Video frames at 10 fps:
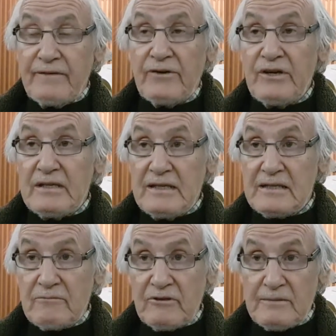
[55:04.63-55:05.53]
very
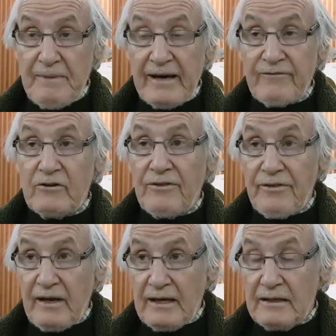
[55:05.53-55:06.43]
disrespectful
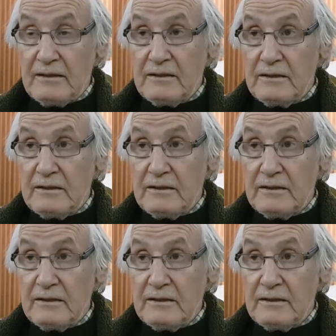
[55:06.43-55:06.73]
thing,